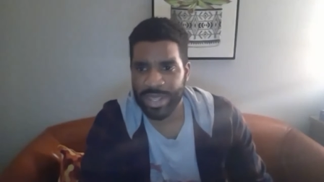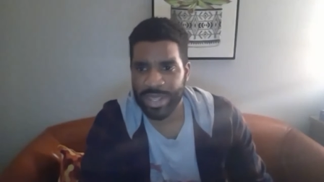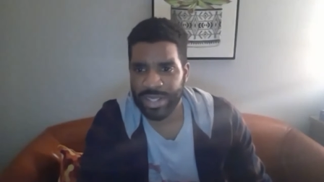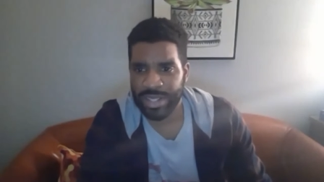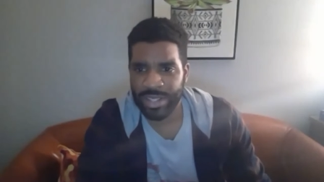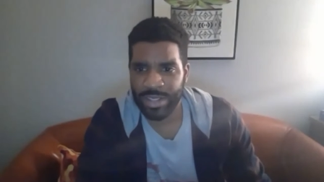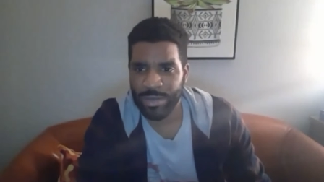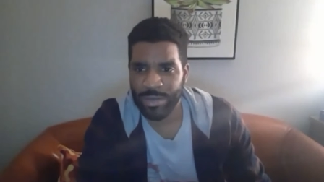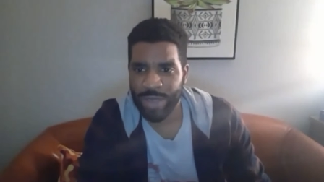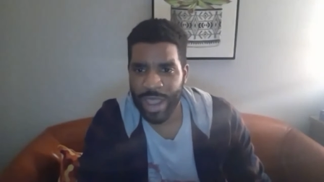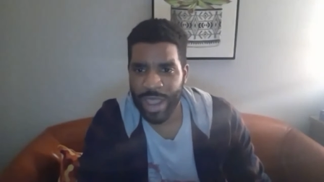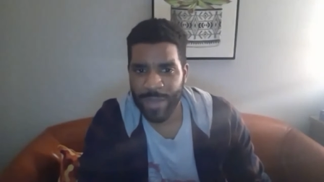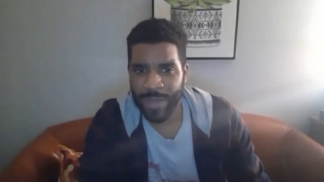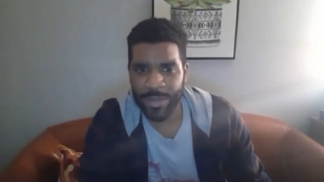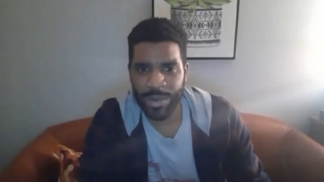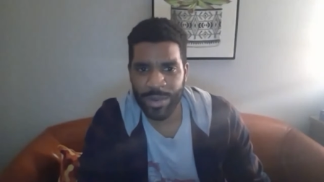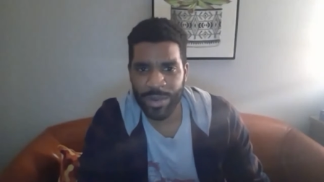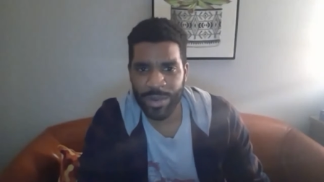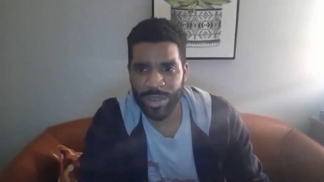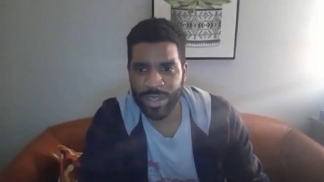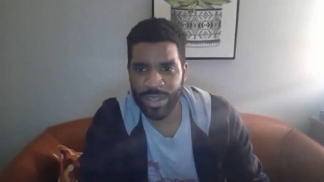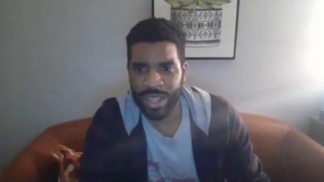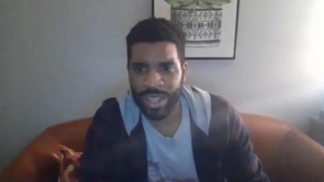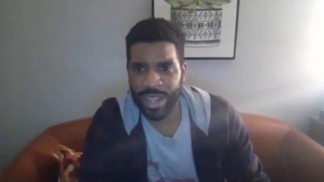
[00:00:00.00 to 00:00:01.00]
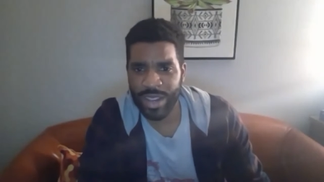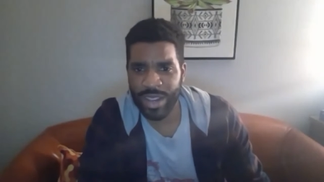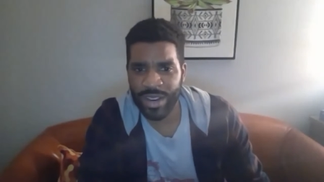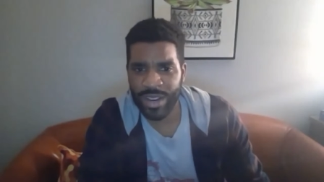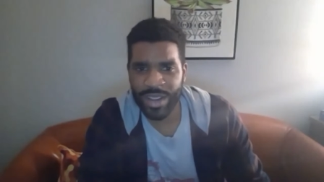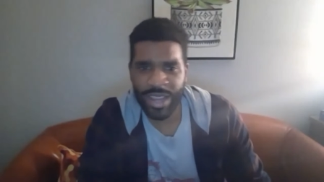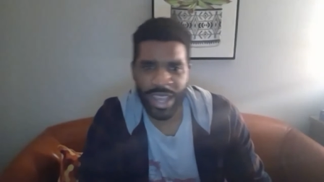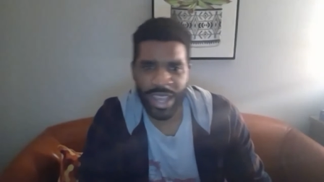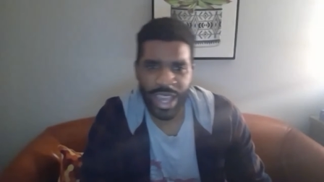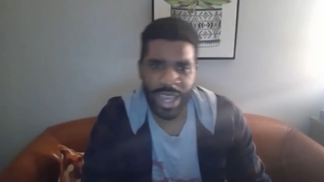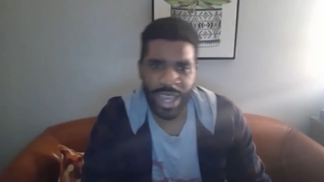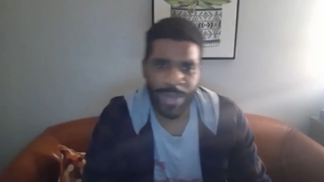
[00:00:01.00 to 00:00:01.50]
is just rapping on there.
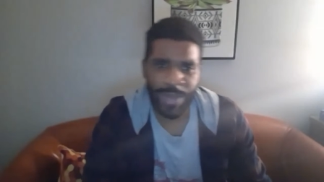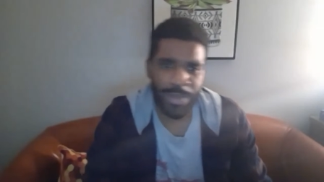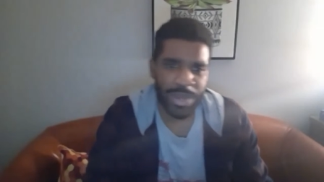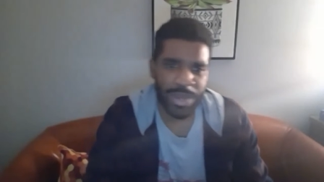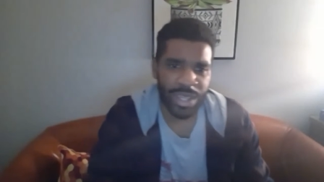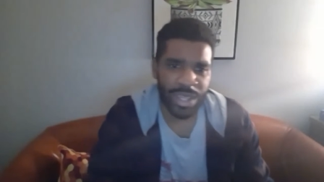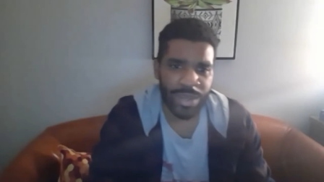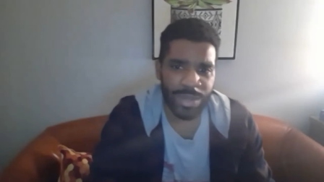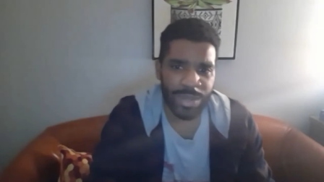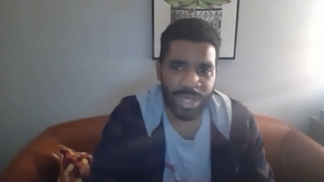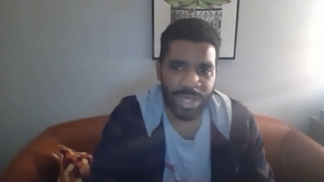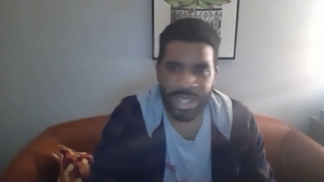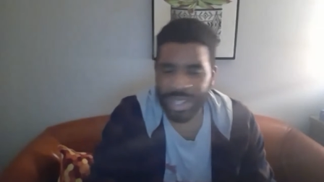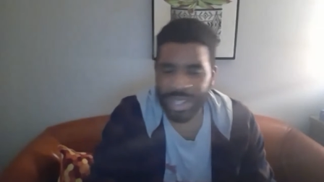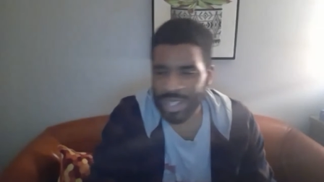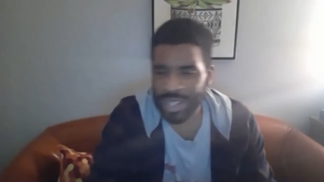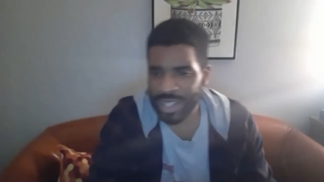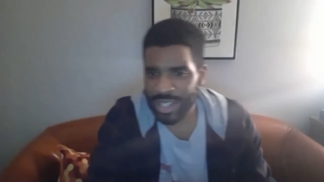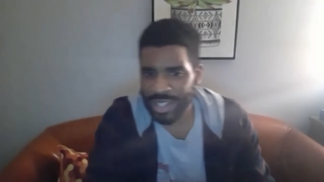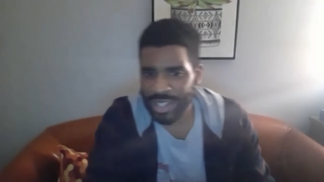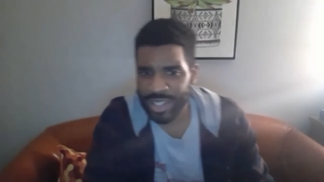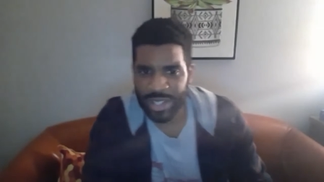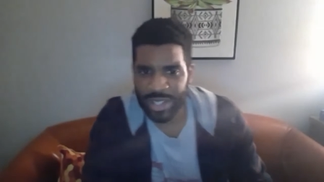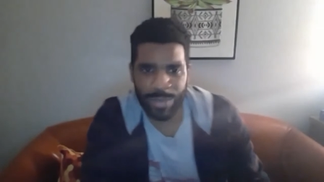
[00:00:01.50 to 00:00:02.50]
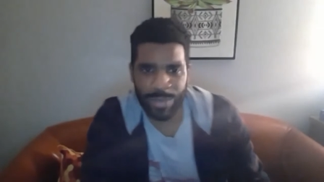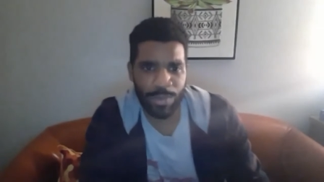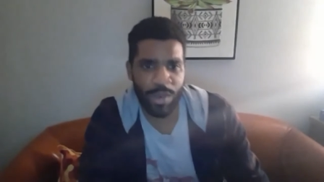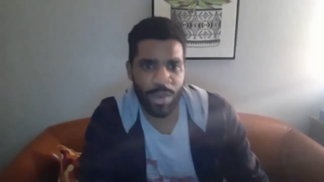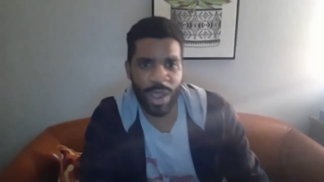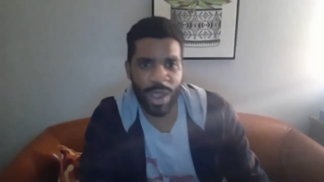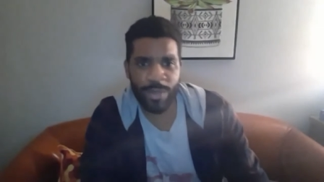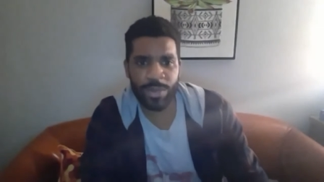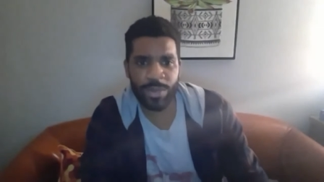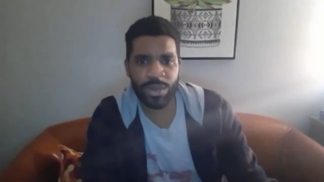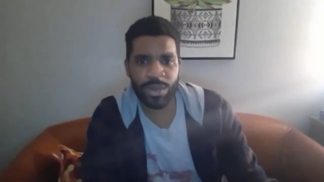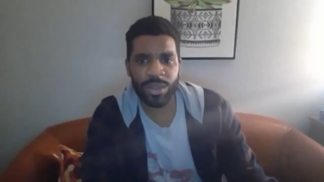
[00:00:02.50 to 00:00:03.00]
A Boogie with the Hoodie is just
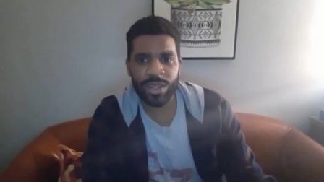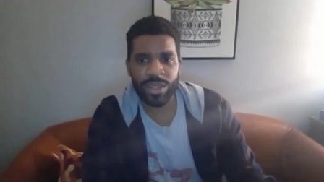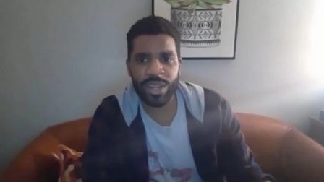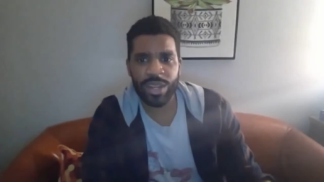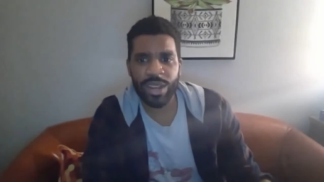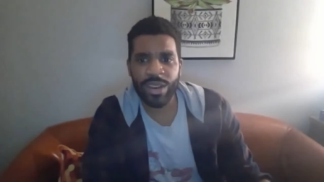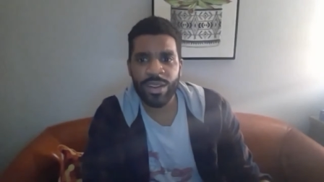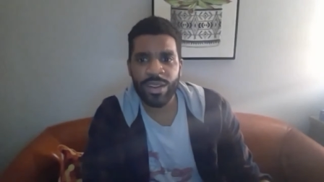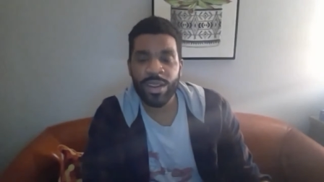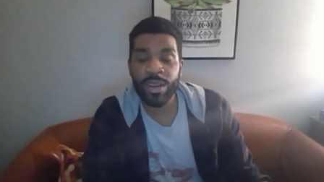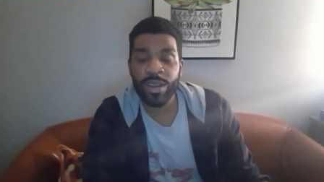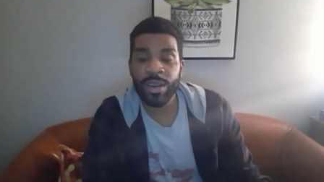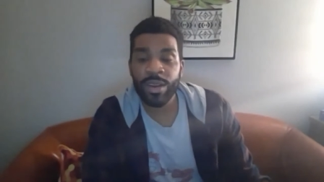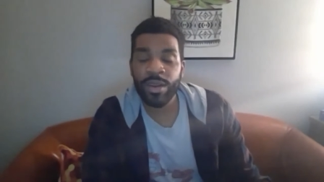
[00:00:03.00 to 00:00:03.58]
rapping on there.